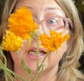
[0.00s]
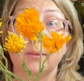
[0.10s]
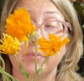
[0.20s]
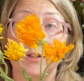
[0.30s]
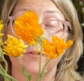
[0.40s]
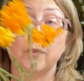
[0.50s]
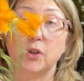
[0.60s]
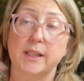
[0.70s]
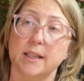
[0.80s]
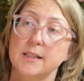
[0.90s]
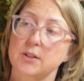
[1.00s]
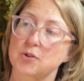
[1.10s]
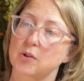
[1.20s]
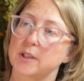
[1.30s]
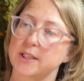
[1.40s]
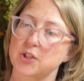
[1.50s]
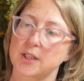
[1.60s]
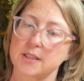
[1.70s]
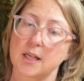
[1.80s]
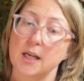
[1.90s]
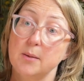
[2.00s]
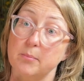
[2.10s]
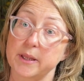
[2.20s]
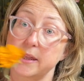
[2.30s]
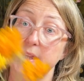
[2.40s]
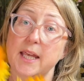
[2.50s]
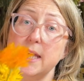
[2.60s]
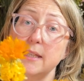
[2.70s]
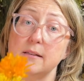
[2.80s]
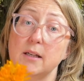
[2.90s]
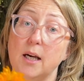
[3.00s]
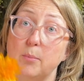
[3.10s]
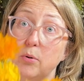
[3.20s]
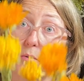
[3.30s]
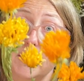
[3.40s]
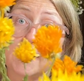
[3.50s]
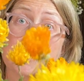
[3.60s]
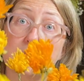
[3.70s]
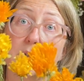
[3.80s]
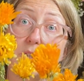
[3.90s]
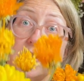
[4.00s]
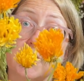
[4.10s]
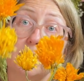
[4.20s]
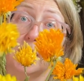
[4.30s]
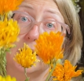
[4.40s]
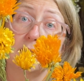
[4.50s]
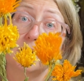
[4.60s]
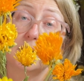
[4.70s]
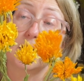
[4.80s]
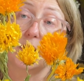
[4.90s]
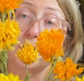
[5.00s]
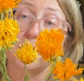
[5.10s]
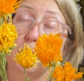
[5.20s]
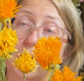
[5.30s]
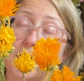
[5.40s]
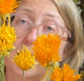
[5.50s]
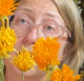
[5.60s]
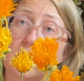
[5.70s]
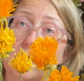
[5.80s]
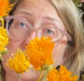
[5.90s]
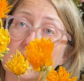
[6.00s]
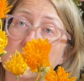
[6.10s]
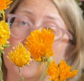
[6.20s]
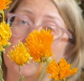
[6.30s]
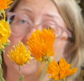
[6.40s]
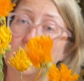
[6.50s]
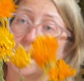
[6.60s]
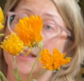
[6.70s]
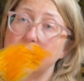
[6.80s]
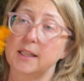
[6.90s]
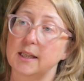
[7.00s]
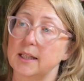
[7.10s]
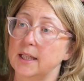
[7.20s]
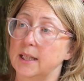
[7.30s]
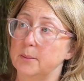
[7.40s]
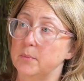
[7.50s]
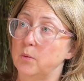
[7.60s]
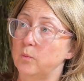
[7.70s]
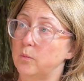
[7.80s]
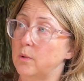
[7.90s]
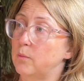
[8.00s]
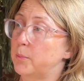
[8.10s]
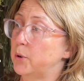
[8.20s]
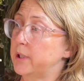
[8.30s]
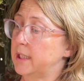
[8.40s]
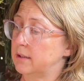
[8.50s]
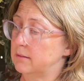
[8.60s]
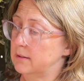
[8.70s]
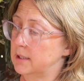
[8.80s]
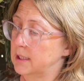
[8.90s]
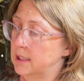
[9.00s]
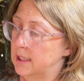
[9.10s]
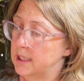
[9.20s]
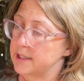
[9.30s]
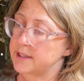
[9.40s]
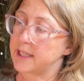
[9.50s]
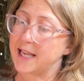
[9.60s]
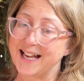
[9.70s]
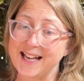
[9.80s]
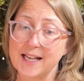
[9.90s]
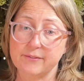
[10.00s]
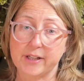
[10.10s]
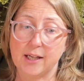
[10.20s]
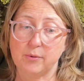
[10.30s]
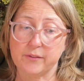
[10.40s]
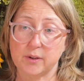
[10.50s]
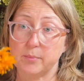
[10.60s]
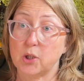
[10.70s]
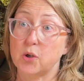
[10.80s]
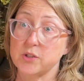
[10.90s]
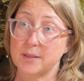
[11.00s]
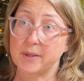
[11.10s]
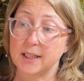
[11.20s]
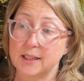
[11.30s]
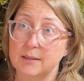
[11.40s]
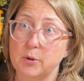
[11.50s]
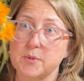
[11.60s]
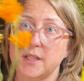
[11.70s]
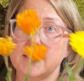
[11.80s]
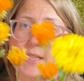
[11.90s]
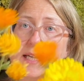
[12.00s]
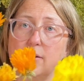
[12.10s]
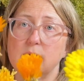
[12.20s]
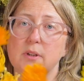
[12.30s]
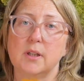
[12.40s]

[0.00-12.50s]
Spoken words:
been fully dried yet, but they are pretty much similar to what they are when they were put in. They have, however, because I'm hanging them upside down,